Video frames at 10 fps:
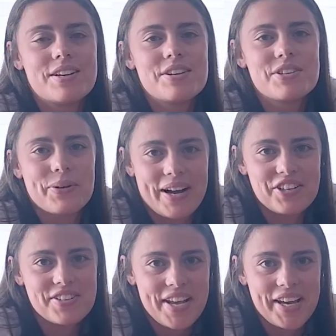So I
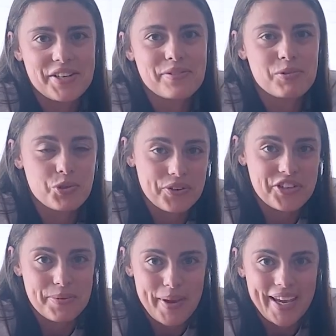just hiked from Georgia to
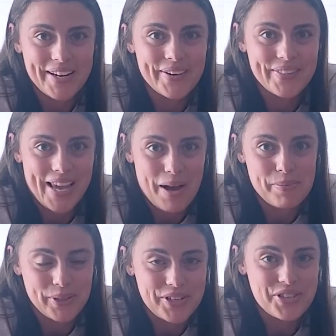Maine on the
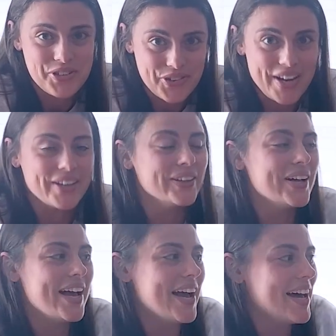Appalachian Trail,
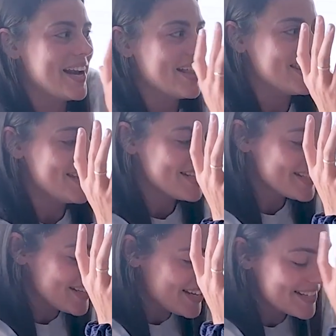and this
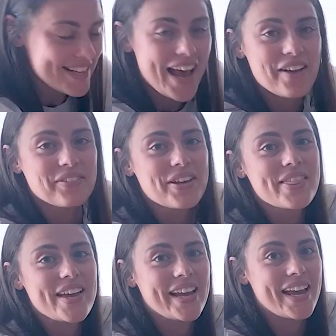is
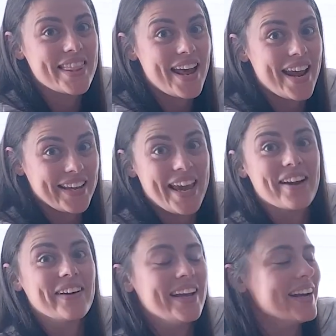everything that I carried.